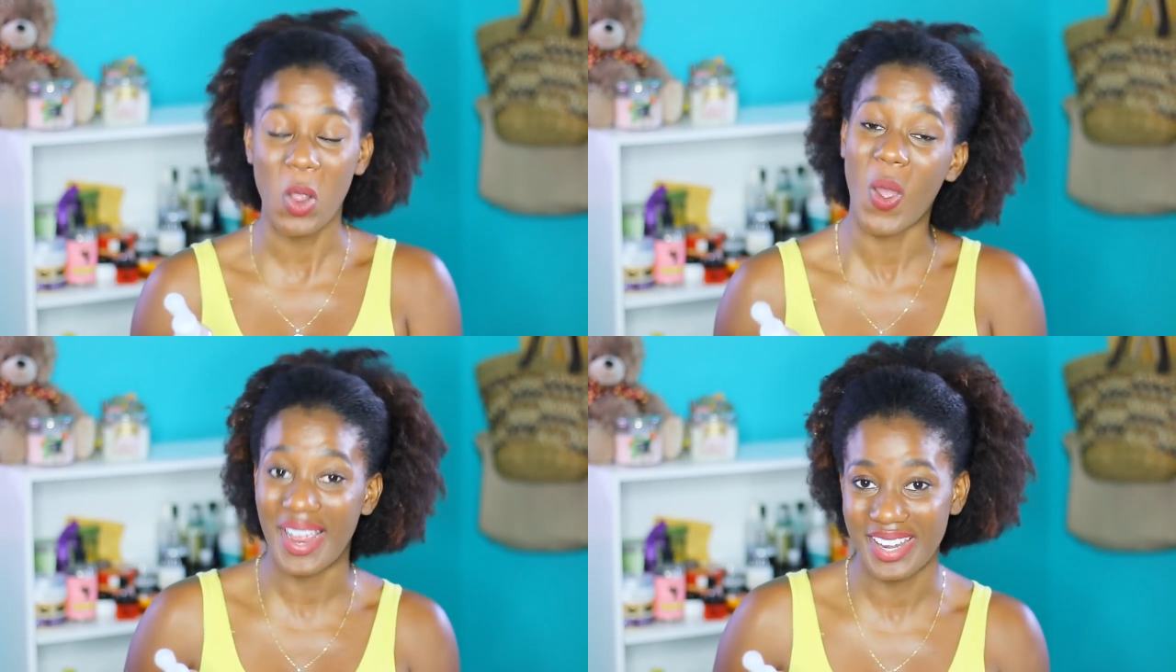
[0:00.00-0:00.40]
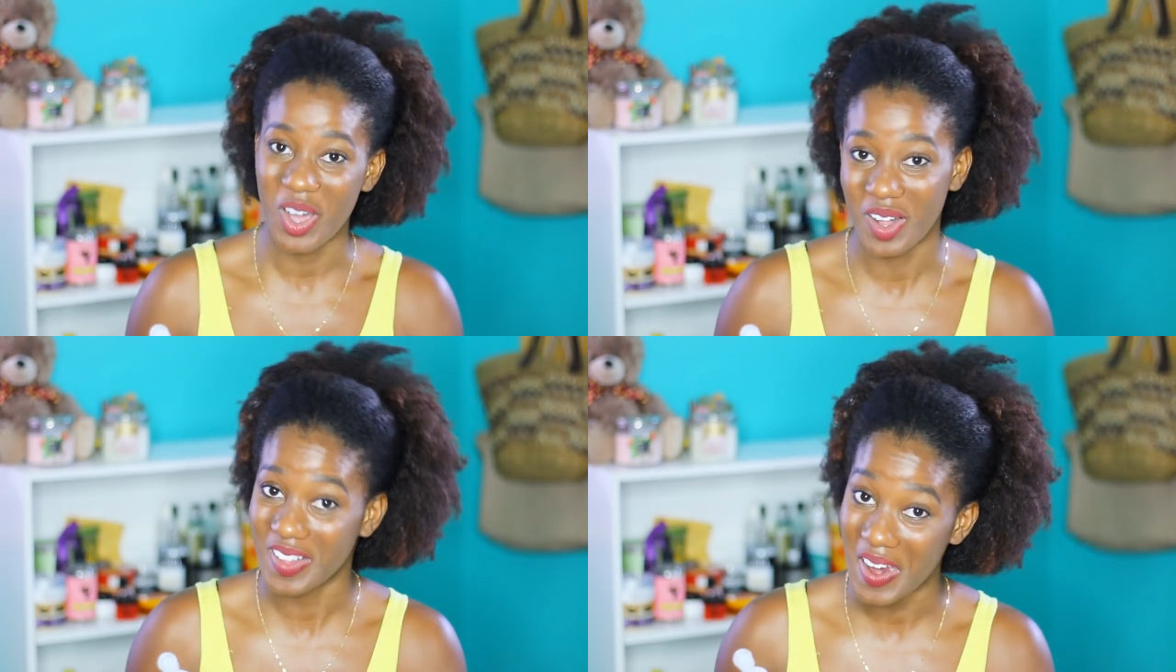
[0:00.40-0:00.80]
Coiling
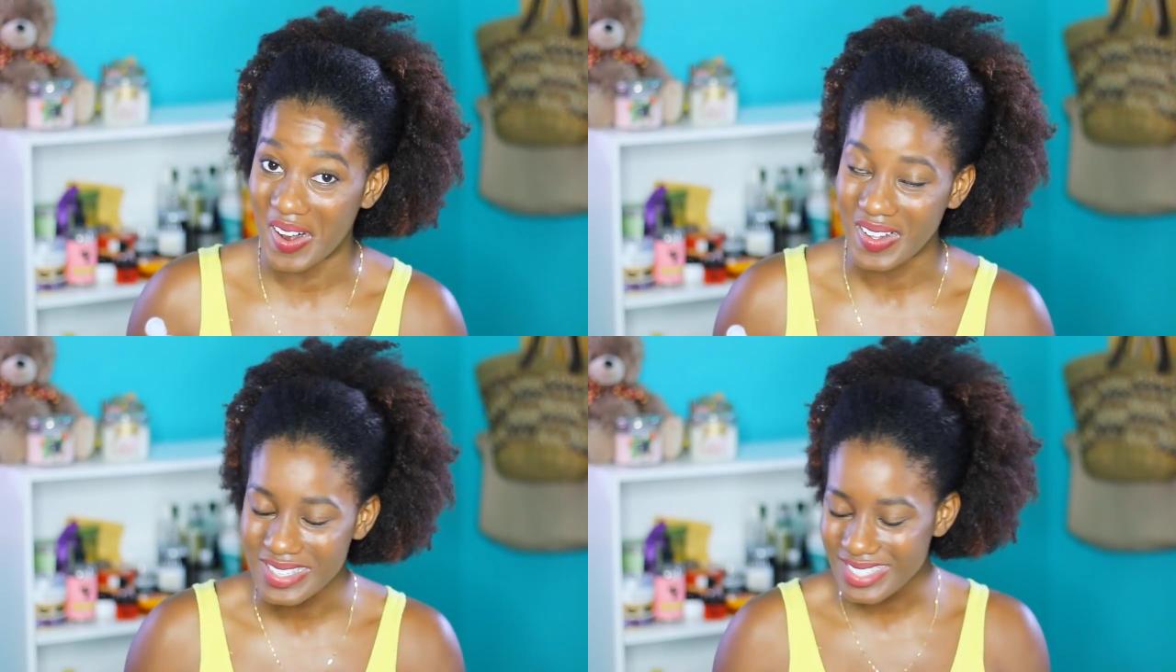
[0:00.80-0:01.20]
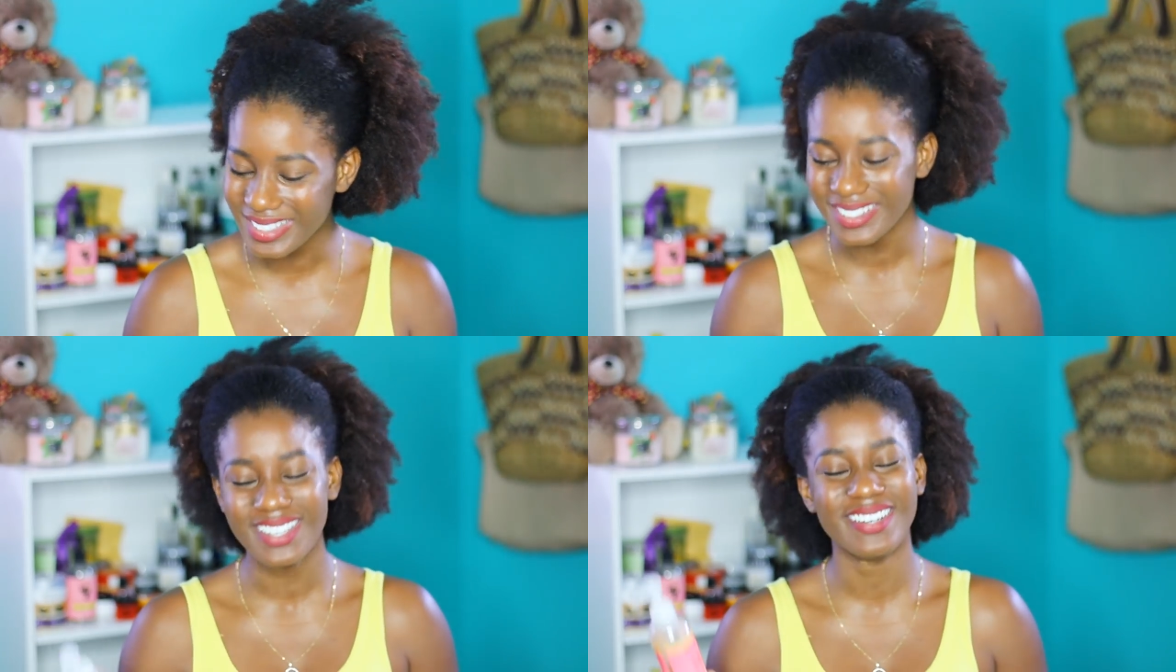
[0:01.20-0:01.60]
All Curls,
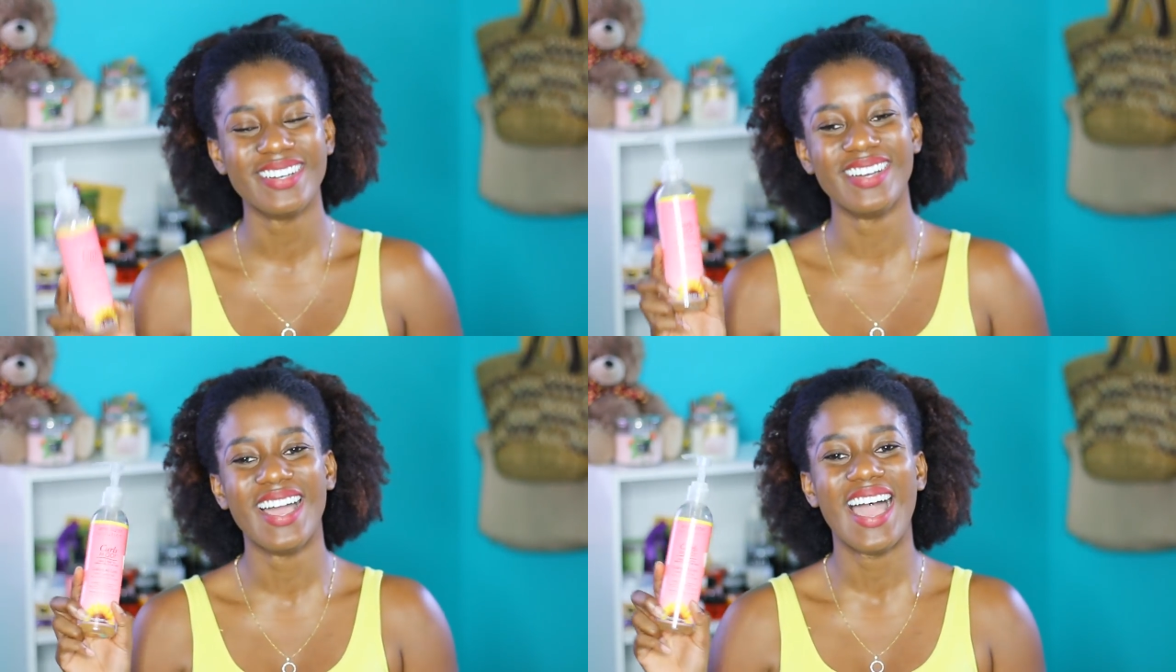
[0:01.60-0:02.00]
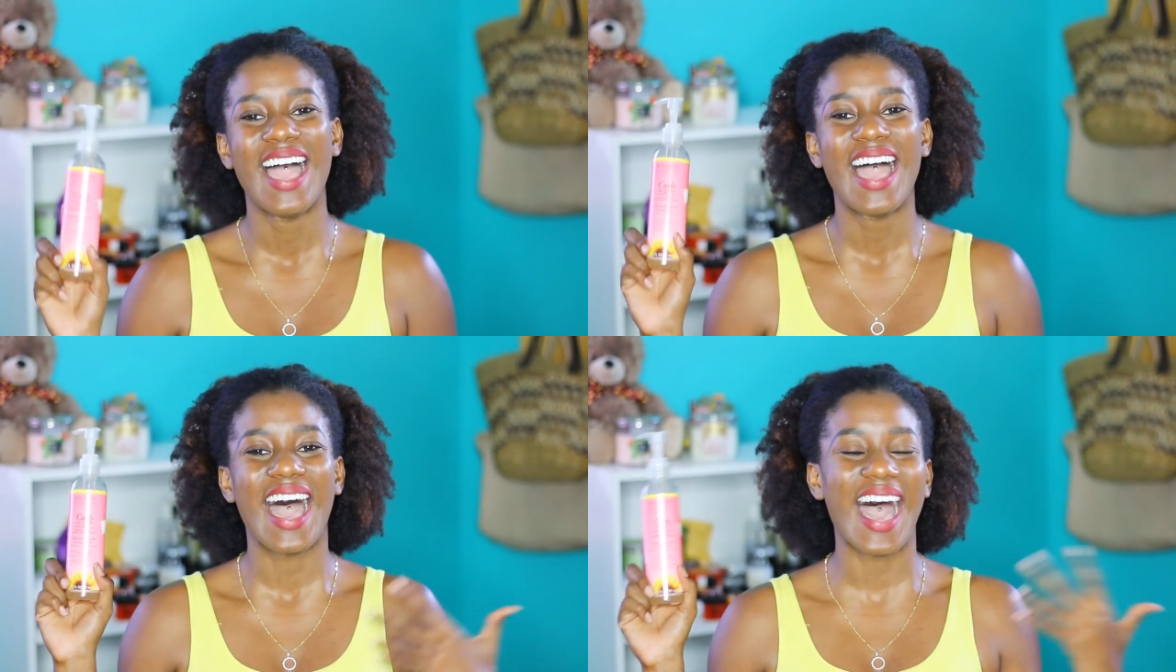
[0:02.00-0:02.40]

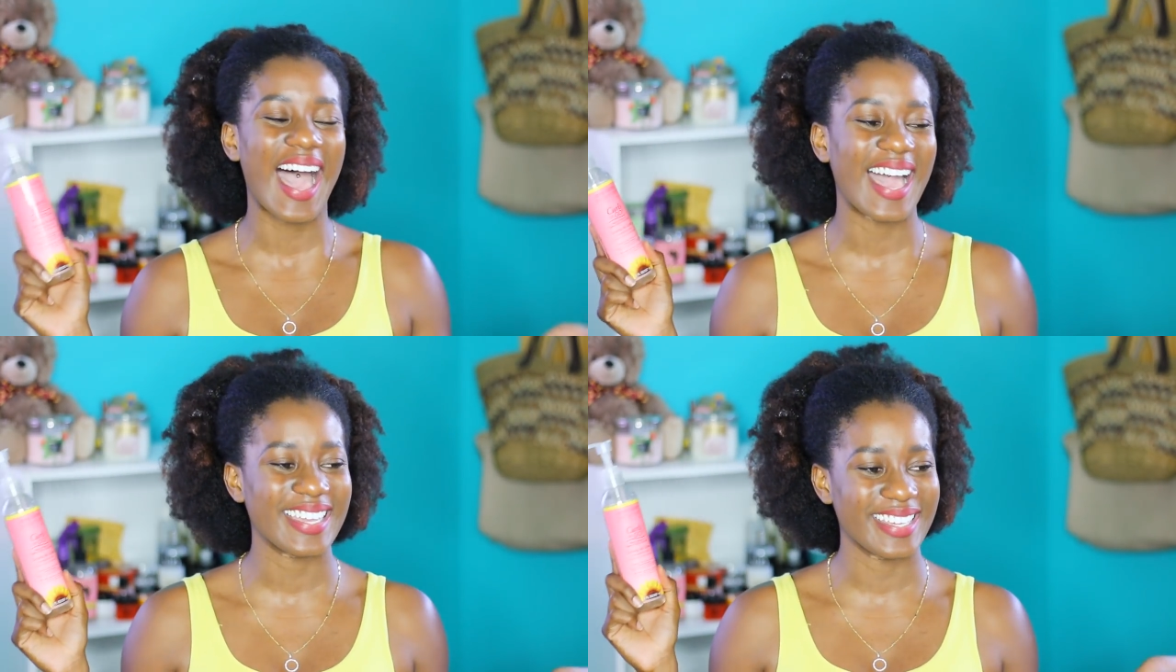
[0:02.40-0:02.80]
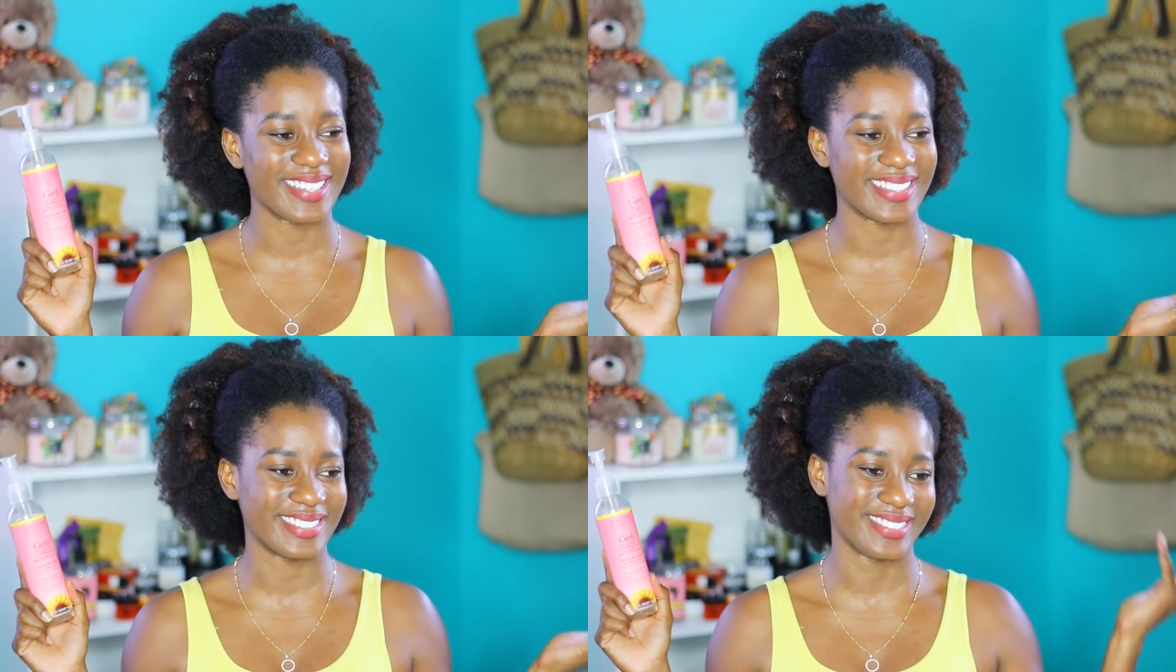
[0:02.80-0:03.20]

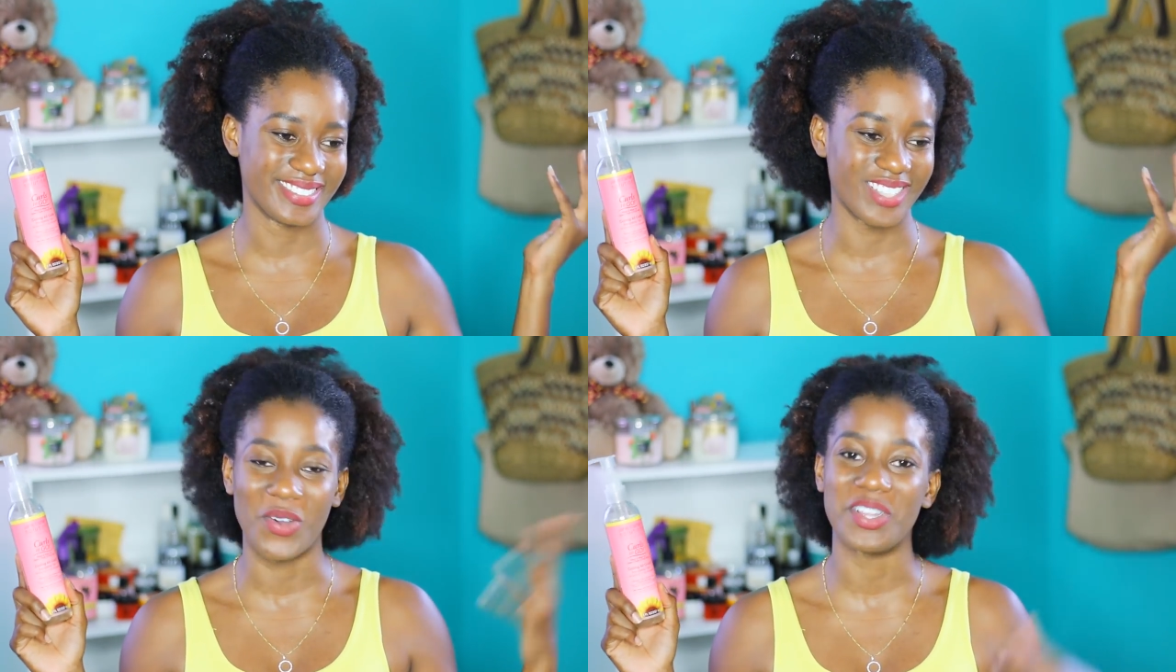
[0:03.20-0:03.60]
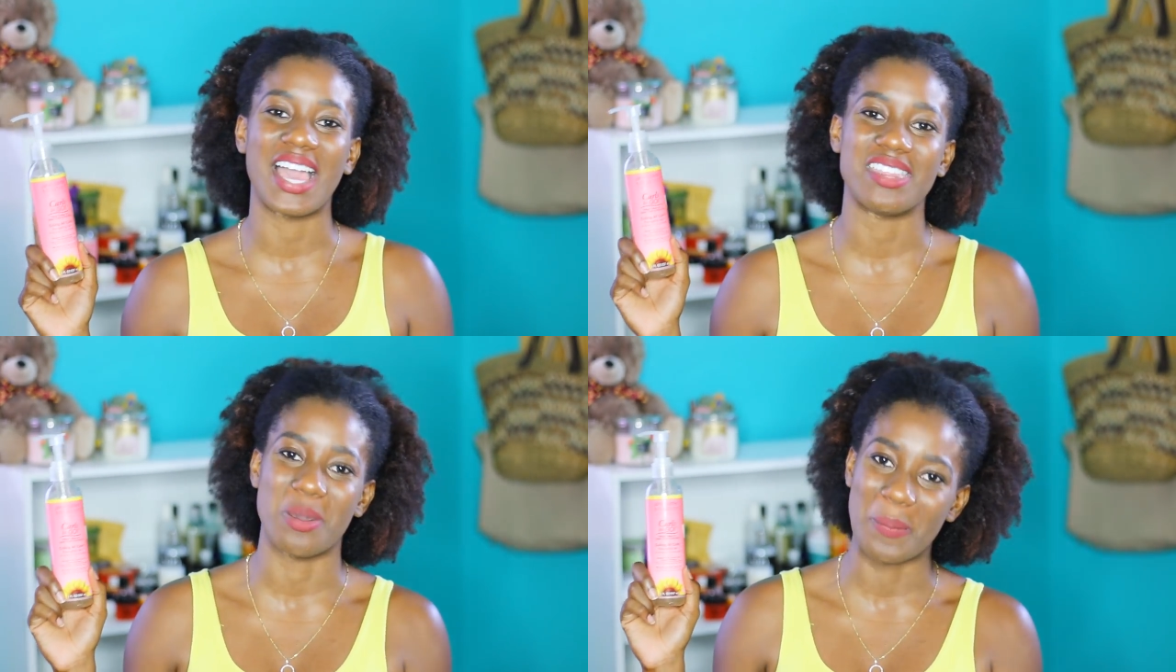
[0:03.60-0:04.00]
I don't
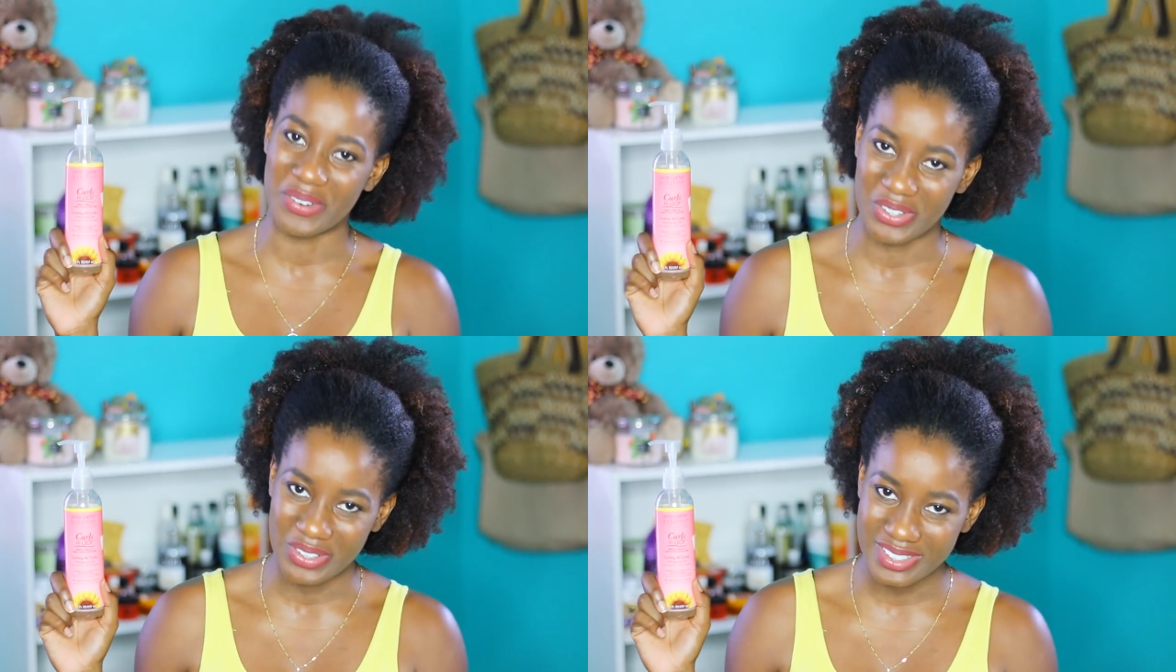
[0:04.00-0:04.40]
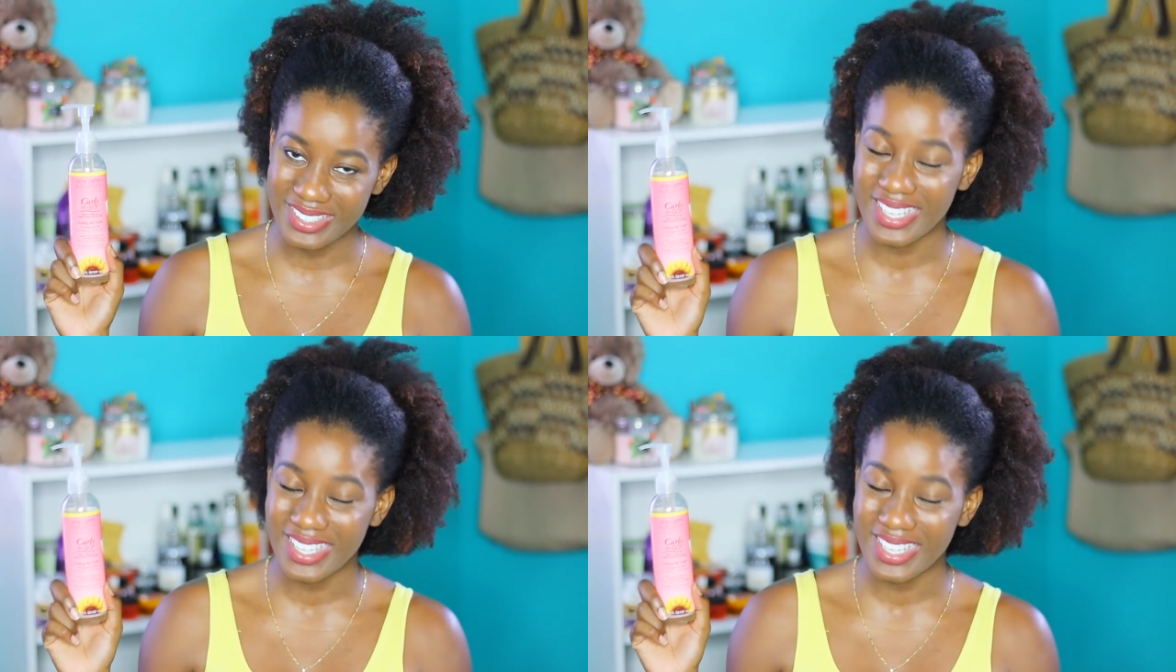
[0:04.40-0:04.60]
like the product.